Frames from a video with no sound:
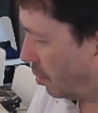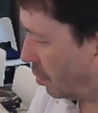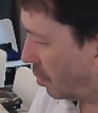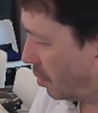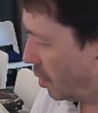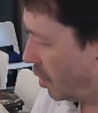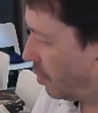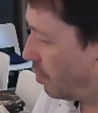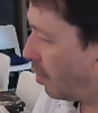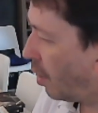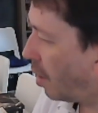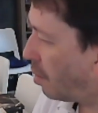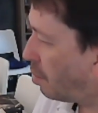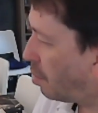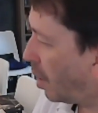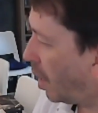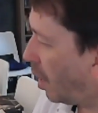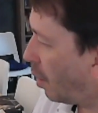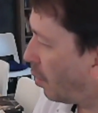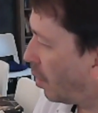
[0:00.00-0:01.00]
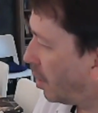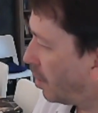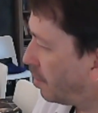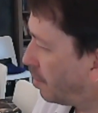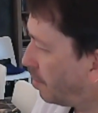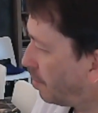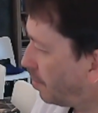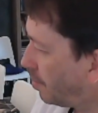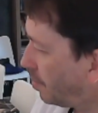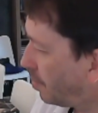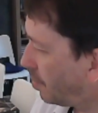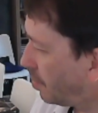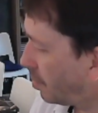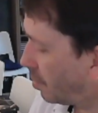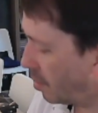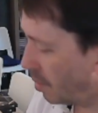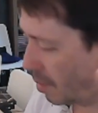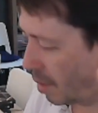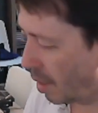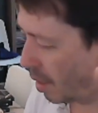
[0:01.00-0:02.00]
Divine power.
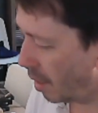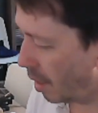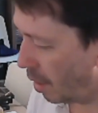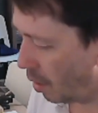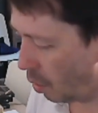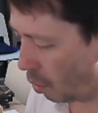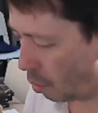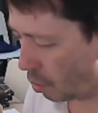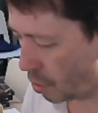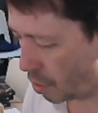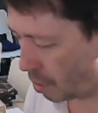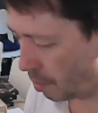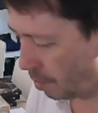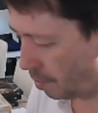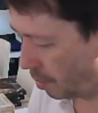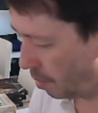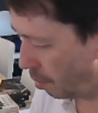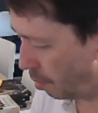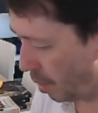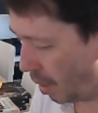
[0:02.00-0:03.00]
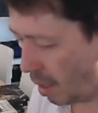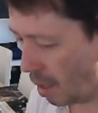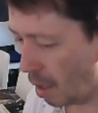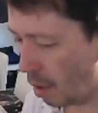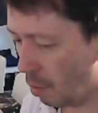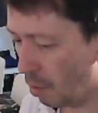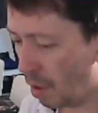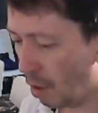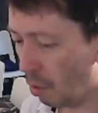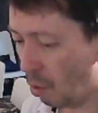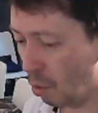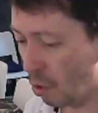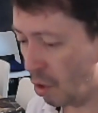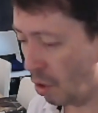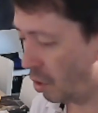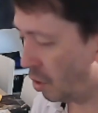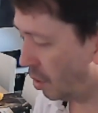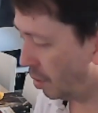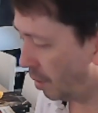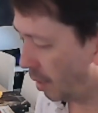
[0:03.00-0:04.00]
Awesome. But you know, they're all
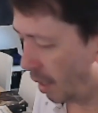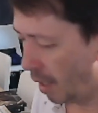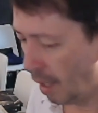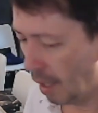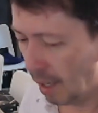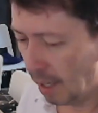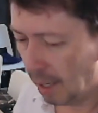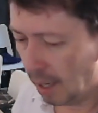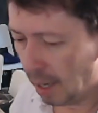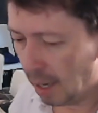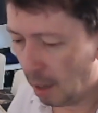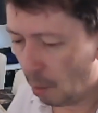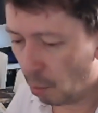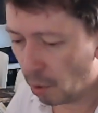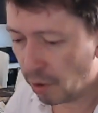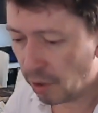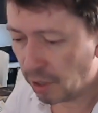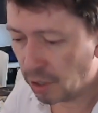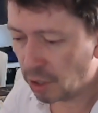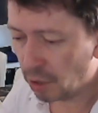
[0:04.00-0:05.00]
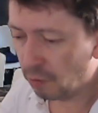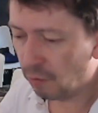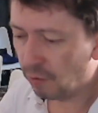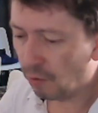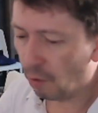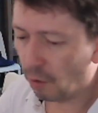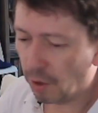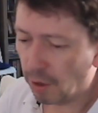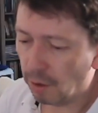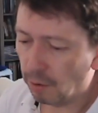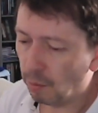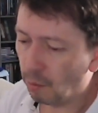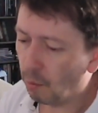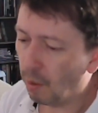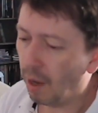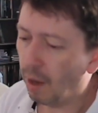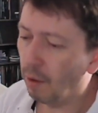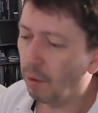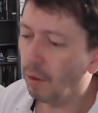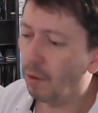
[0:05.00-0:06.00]
good. What do they do for you?
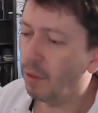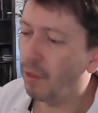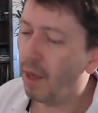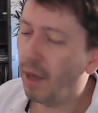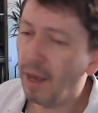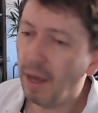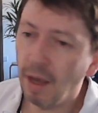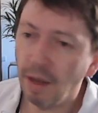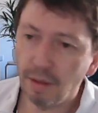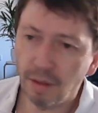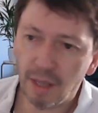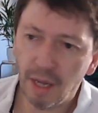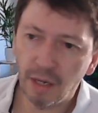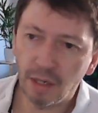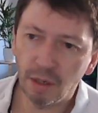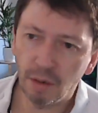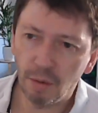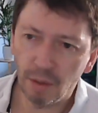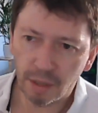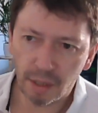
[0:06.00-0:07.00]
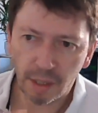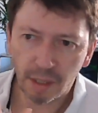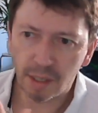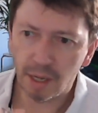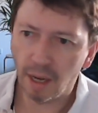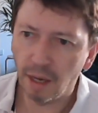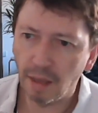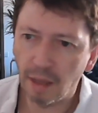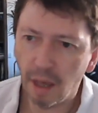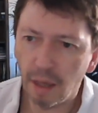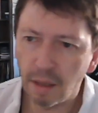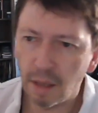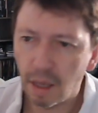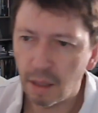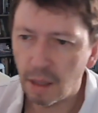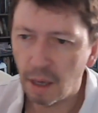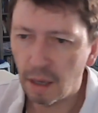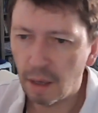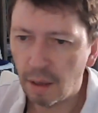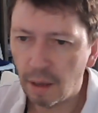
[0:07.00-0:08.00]
Well, they do, as I say,
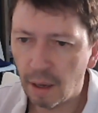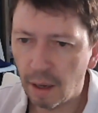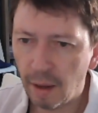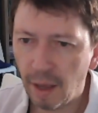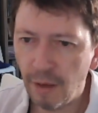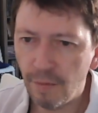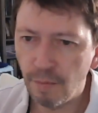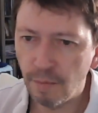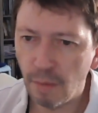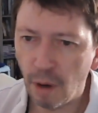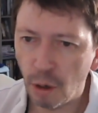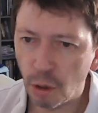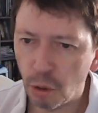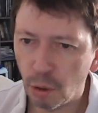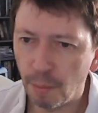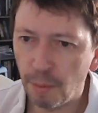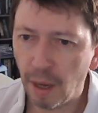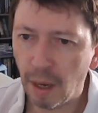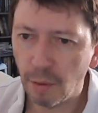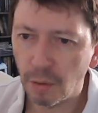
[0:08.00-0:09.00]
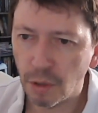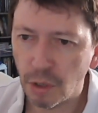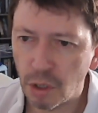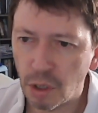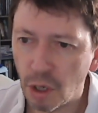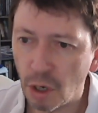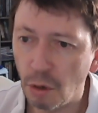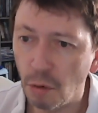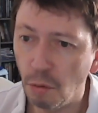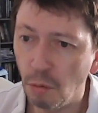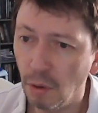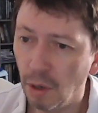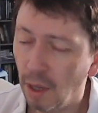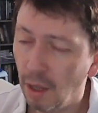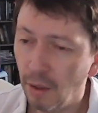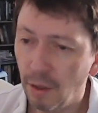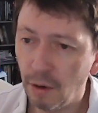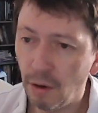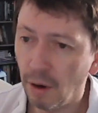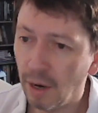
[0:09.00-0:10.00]
they even martial powers too.
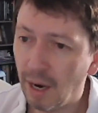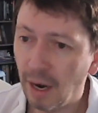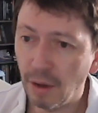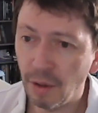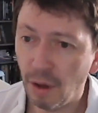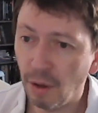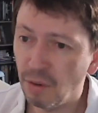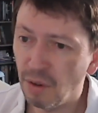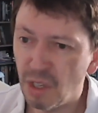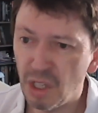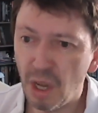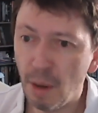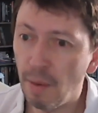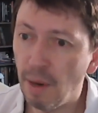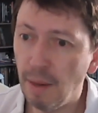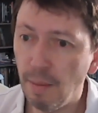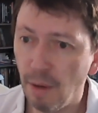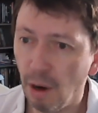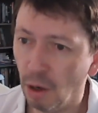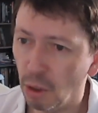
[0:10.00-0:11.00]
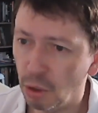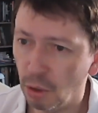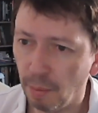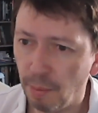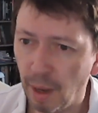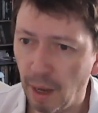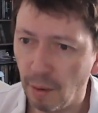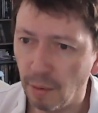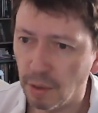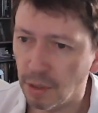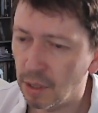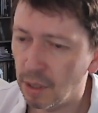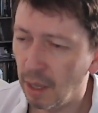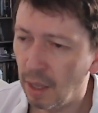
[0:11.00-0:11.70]
There's so many martial powers.